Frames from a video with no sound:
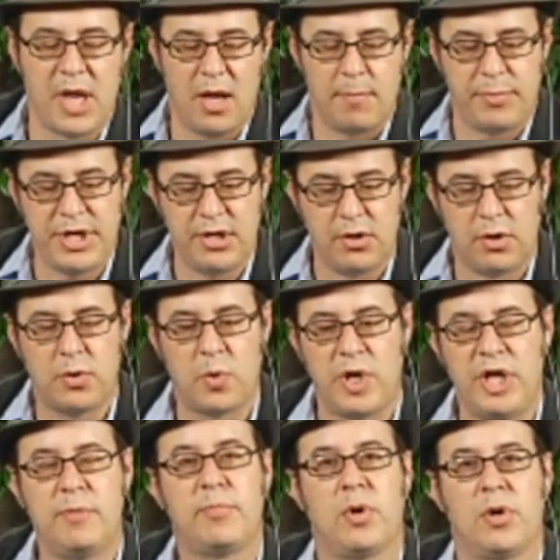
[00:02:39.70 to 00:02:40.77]
Peter
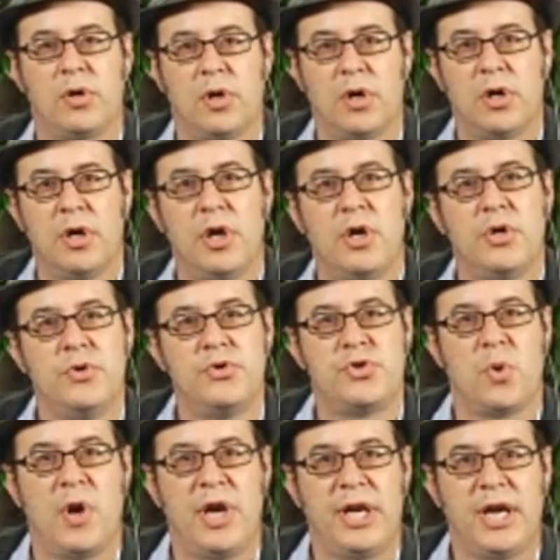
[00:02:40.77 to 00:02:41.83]
Greenberger, who's
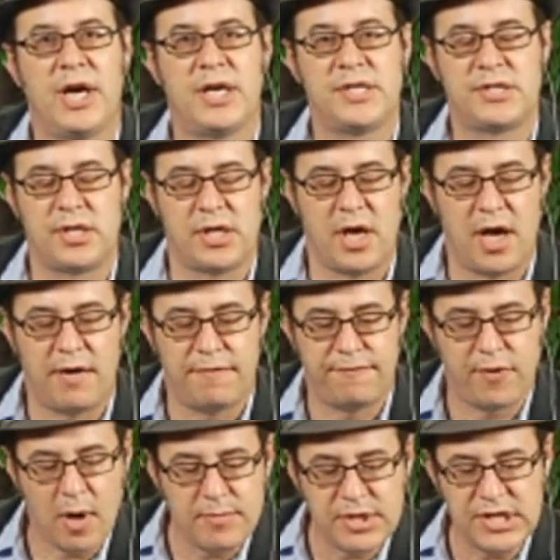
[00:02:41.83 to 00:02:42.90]
joining us
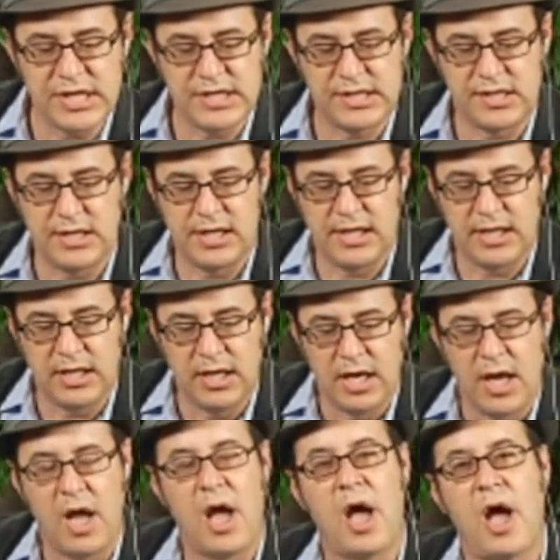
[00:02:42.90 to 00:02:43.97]
from DC.
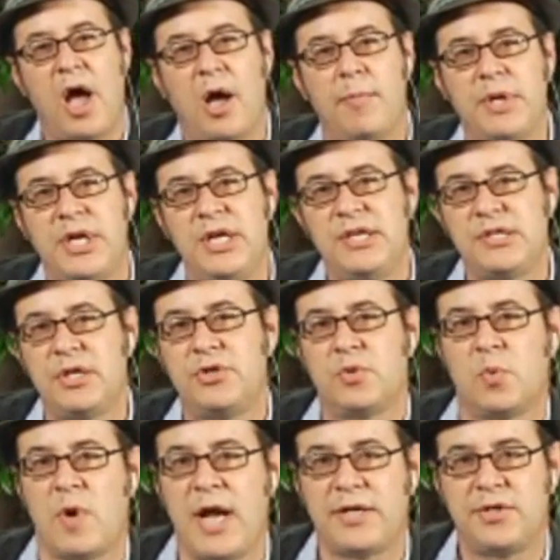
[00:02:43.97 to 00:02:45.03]
He's the
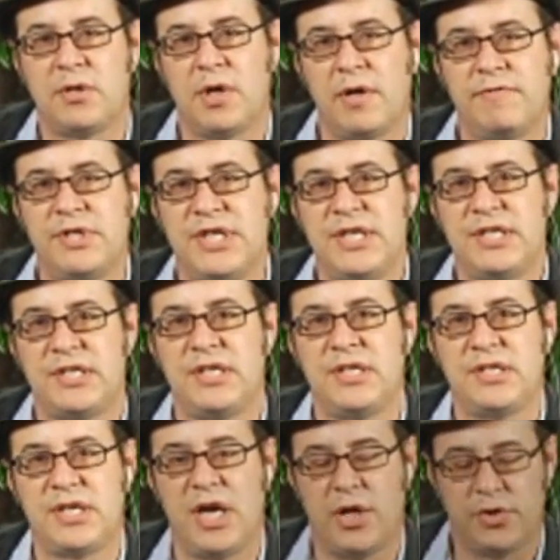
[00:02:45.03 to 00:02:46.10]
director of DC
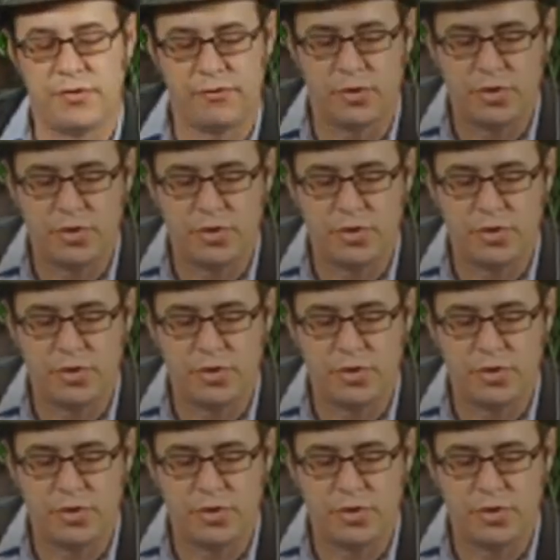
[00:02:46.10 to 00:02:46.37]
sales for